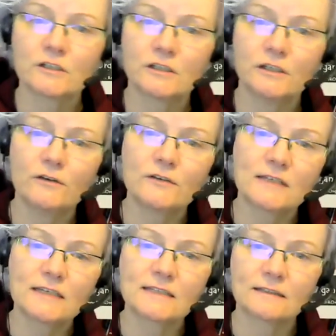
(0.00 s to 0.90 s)
to use
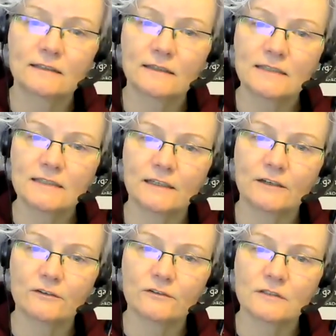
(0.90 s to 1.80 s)
this
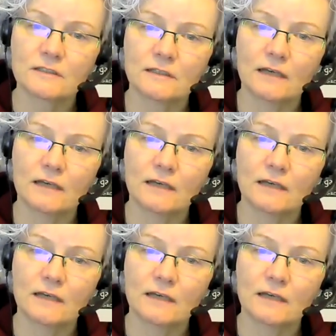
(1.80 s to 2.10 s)
year's